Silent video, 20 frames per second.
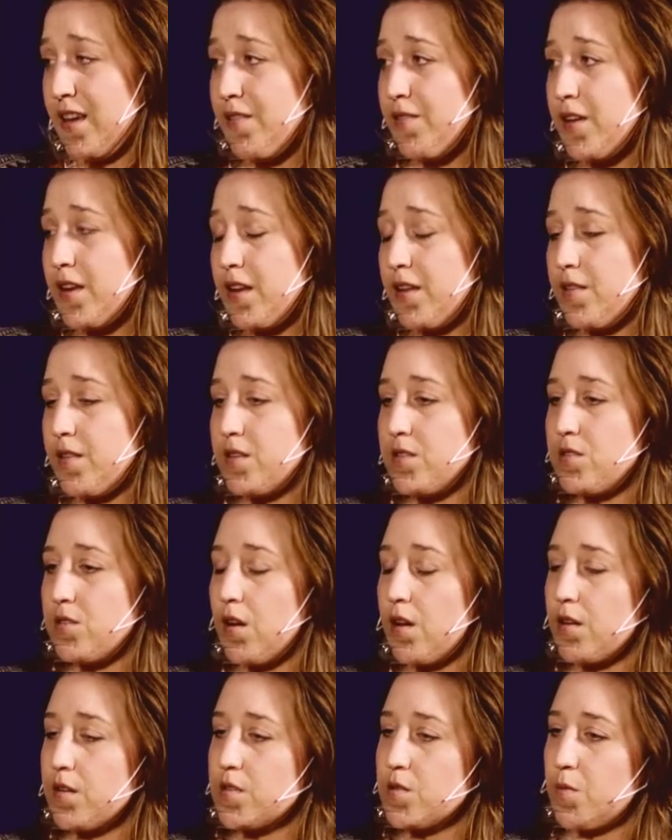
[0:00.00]
even in the
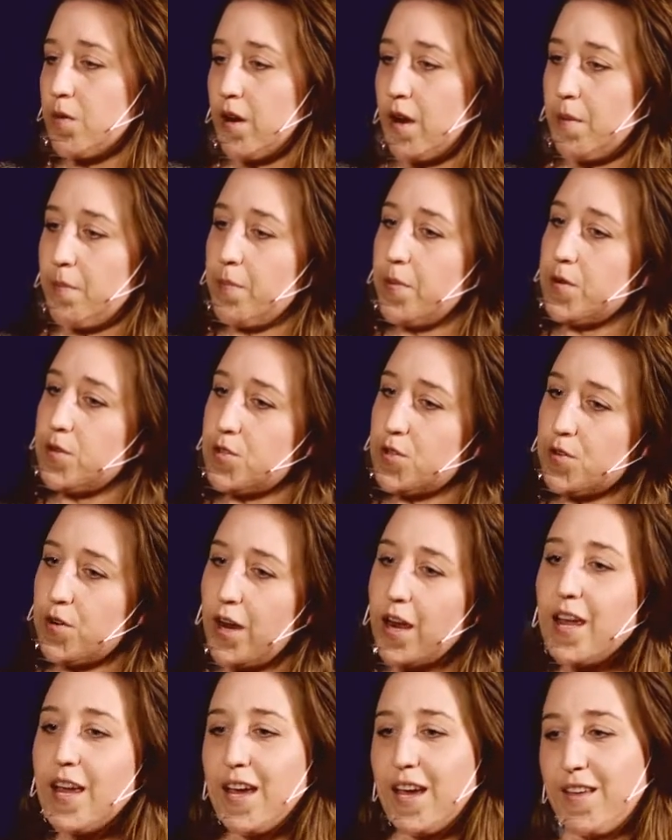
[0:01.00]
songs where I'm
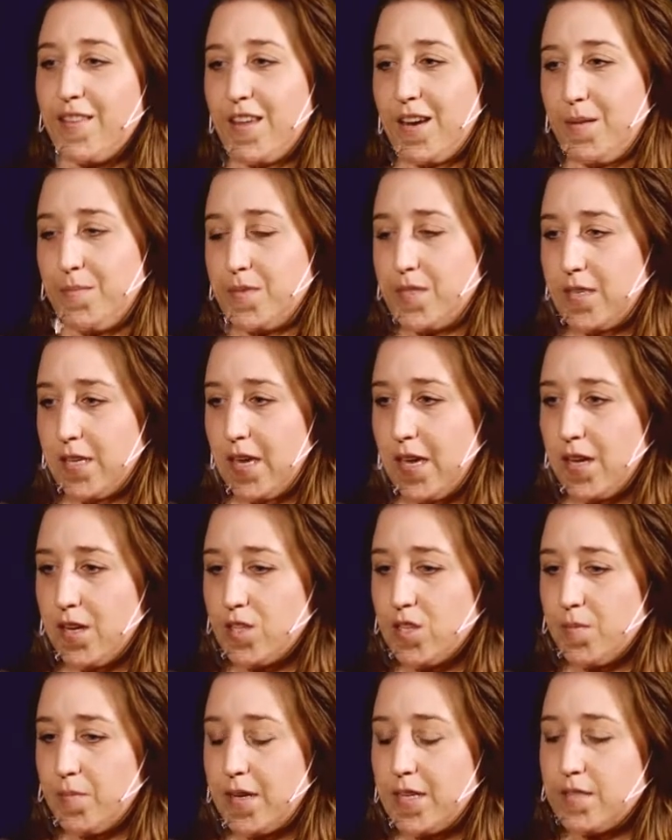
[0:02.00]
portraying that I'm singing
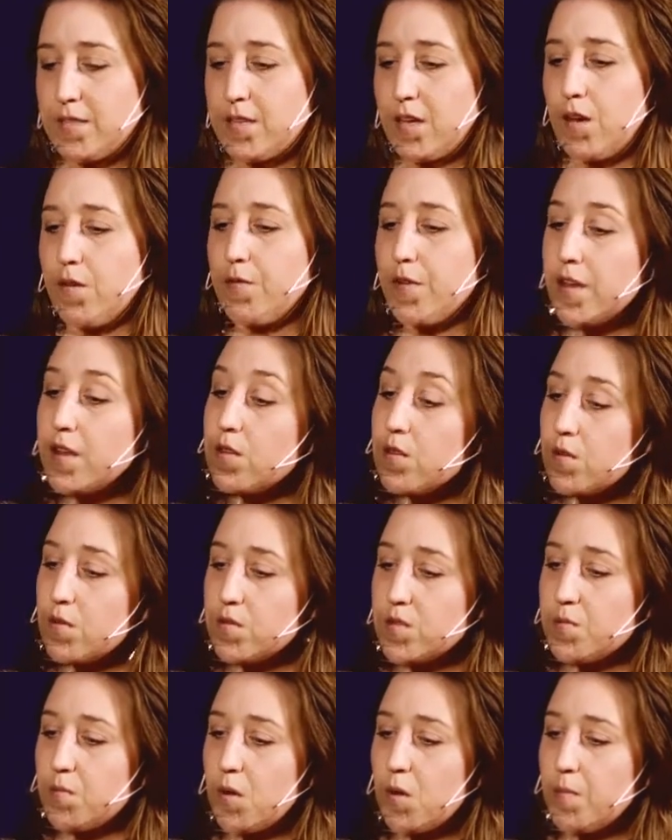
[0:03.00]
to myself, in
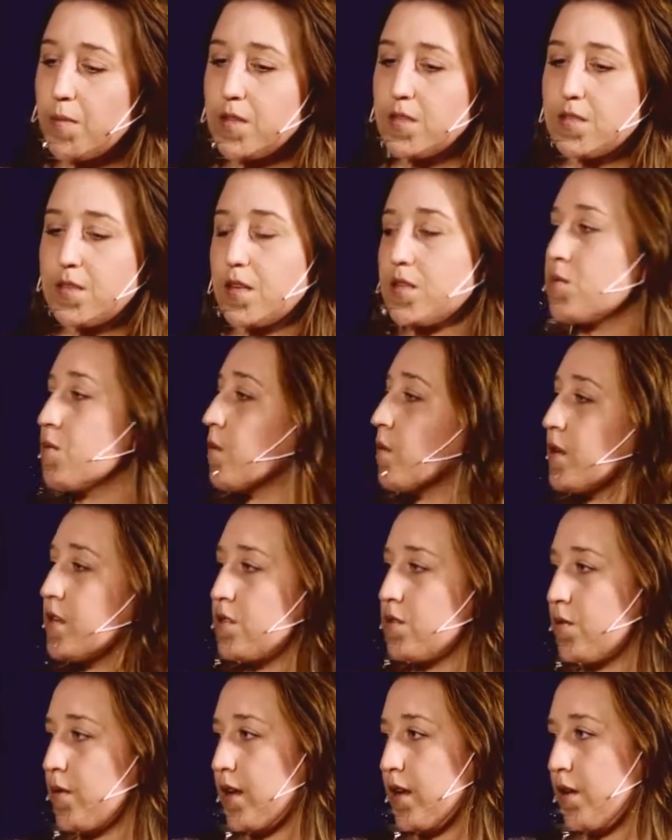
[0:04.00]
those moments, that's what we
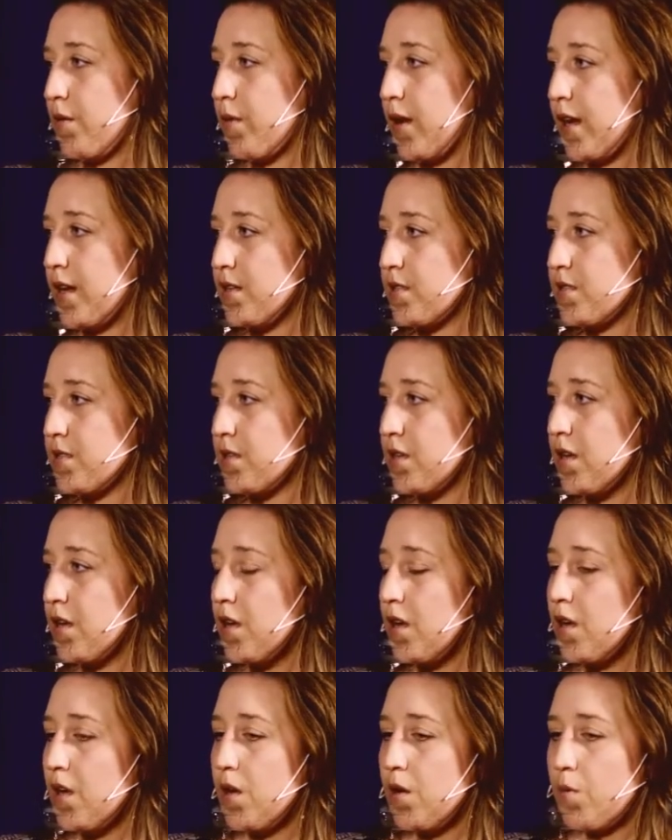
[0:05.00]
do anyways. Mm-hmm.
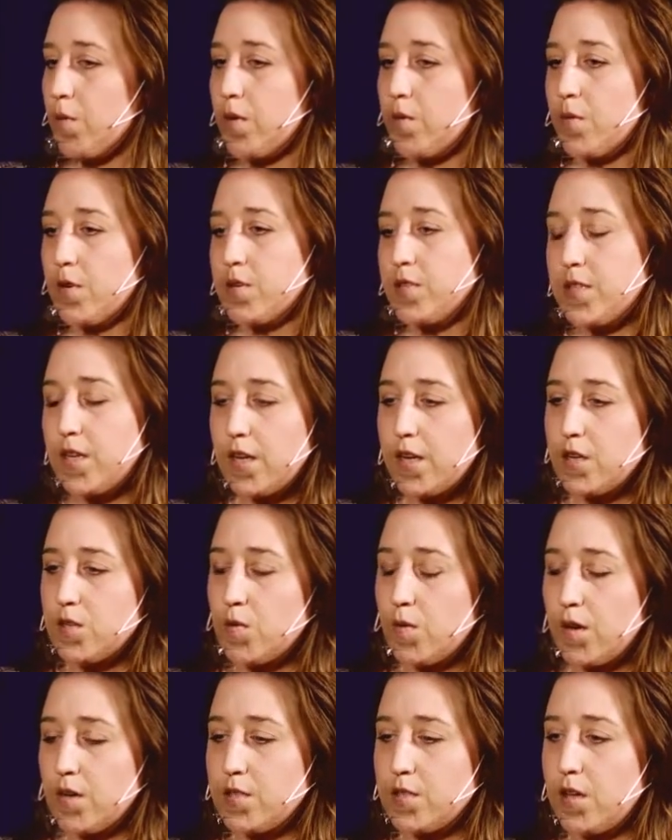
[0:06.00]
When we're sitting
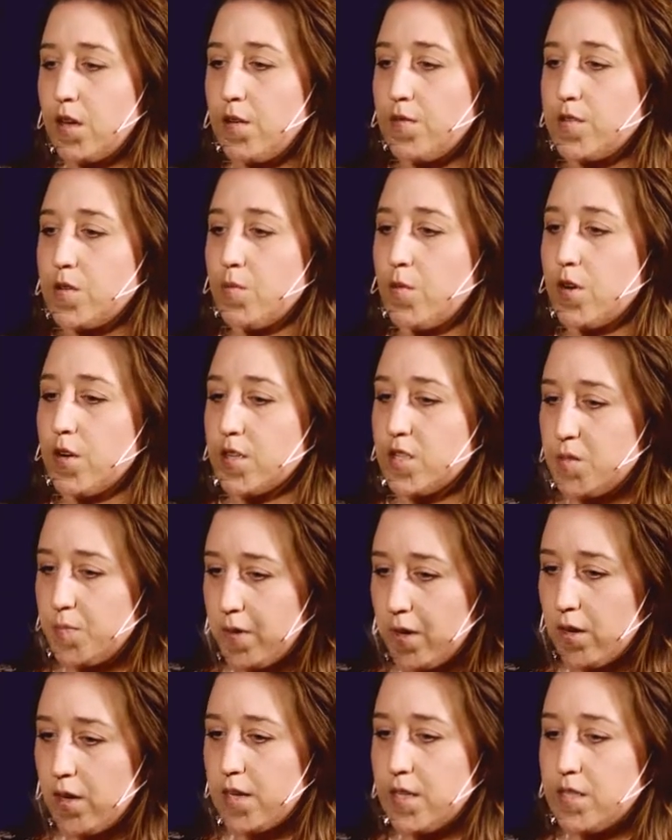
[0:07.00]
to ourselves and we're
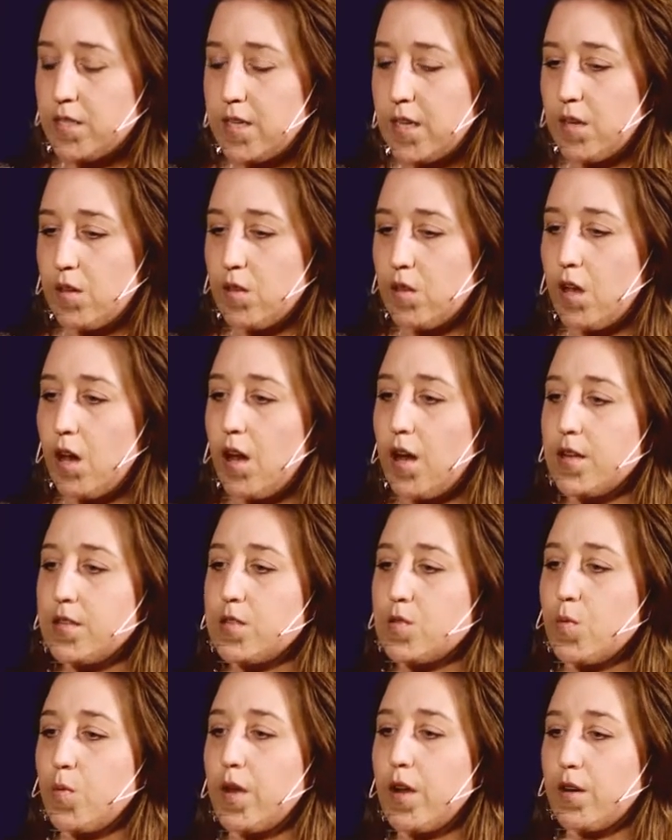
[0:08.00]
experiencing a
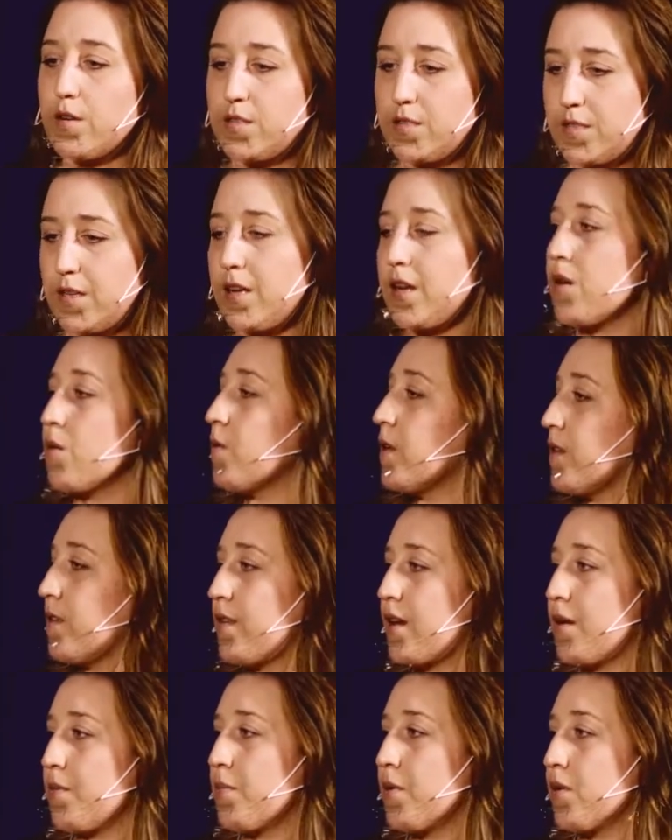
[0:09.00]
loss, we are sitting with
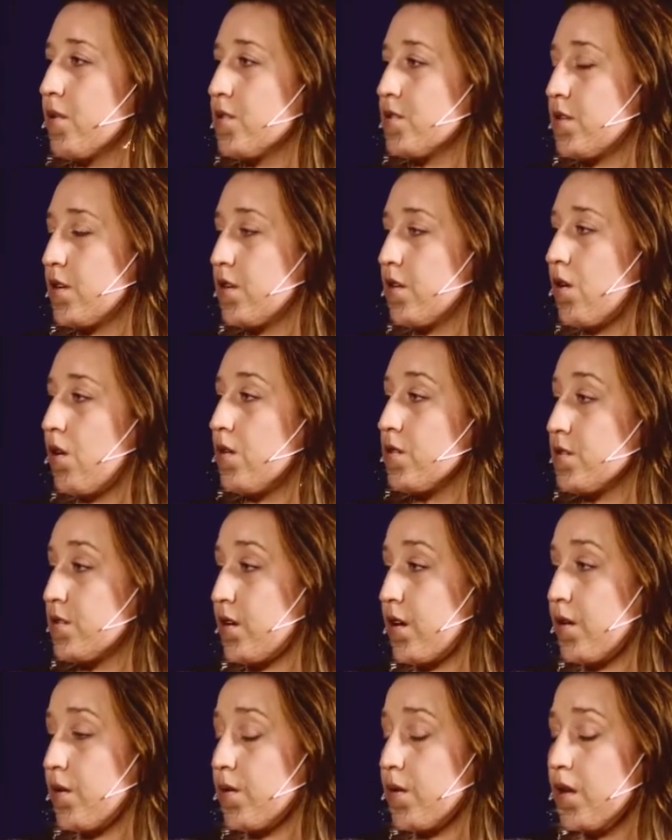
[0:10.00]
that person
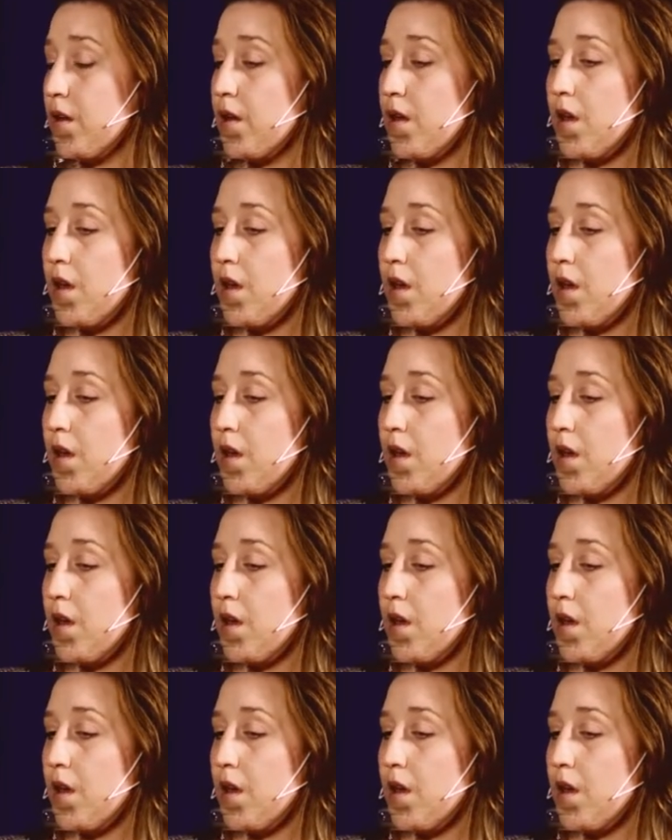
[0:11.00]
also.